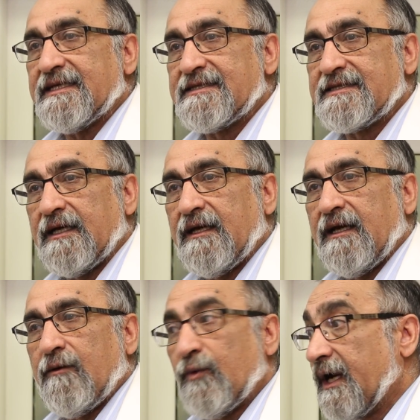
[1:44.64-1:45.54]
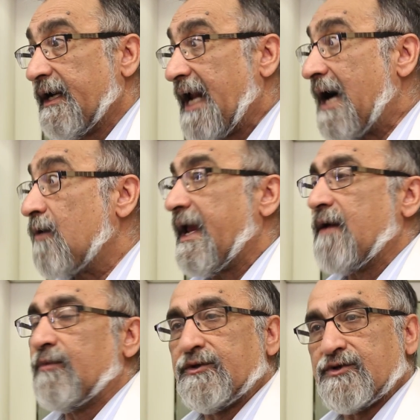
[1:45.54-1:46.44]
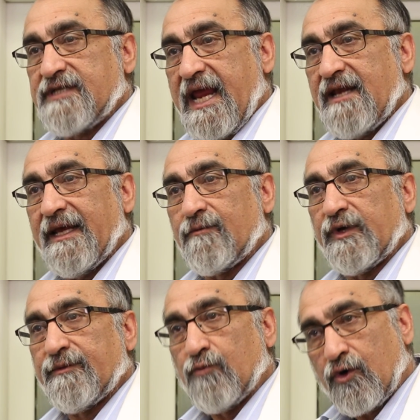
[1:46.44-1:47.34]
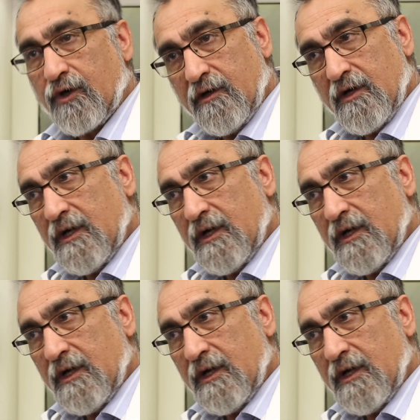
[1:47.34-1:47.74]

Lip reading: these, we are now able to stain them with more